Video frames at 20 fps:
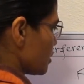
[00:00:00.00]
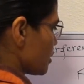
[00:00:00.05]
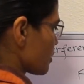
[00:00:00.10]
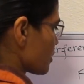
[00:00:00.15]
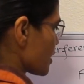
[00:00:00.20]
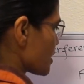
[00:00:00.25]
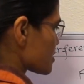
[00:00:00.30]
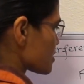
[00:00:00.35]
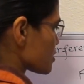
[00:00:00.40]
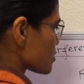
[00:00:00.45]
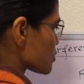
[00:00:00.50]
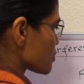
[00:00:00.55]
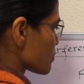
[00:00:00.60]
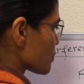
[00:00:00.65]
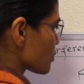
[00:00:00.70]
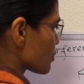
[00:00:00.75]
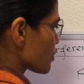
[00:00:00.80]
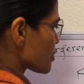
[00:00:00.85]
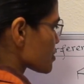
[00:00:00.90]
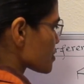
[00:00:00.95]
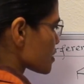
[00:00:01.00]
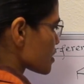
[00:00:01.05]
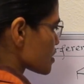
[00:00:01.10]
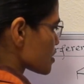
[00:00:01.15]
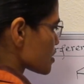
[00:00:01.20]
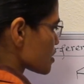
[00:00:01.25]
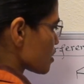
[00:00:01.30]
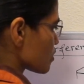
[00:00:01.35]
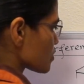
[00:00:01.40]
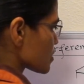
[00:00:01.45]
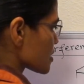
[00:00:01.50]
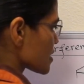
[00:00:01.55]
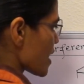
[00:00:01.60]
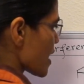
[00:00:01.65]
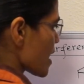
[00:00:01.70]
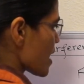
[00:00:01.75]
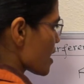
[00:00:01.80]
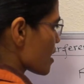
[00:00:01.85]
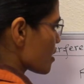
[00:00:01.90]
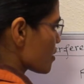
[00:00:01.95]
That's also producing some
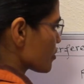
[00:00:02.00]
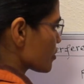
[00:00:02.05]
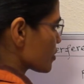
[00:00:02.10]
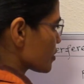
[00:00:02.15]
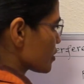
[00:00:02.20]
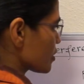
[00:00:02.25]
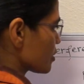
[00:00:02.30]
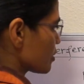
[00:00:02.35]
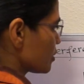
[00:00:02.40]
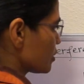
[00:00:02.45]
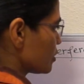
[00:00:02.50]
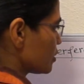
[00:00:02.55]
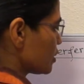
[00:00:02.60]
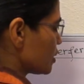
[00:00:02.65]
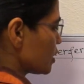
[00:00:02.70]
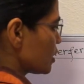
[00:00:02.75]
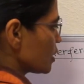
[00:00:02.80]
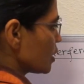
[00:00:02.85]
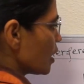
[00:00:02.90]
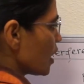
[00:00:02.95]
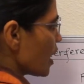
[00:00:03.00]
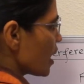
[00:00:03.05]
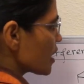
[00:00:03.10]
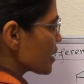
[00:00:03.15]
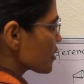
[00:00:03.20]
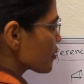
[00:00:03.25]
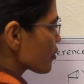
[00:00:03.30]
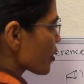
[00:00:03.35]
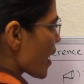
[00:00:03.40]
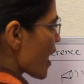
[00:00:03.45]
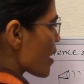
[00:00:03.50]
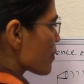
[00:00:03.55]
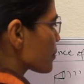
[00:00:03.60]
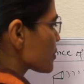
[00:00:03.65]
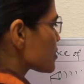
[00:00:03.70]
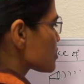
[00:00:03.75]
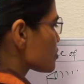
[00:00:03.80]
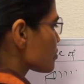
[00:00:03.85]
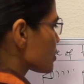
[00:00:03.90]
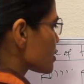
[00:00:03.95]
sound. And you
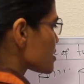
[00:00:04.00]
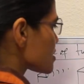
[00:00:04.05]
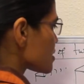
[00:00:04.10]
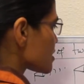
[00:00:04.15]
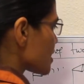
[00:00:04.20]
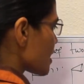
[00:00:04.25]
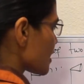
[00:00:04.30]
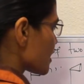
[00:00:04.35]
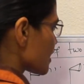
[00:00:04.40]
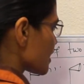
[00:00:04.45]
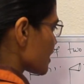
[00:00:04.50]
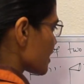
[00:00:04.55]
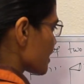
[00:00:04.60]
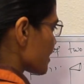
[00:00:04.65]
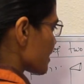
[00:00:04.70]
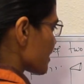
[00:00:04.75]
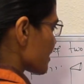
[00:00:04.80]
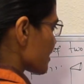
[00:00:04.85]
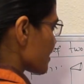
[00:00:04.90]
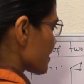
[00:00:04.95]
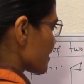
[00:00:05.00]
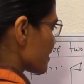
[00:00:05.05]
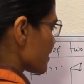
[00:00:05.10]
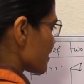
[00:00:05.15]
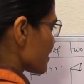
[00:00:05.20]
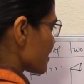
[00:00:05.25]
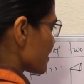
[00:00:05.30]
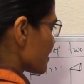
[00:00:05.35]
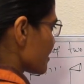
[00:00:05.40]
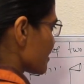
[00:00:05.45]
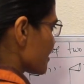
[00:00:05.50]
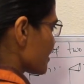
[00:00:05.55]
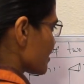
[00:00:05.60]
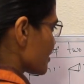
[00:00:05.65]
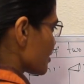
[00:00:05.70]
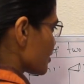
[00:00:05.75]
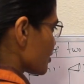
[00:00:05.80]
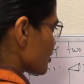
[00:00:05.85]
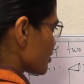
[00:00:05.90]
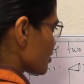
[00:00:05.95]
happen to be standing here,
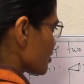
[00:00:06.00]
you know,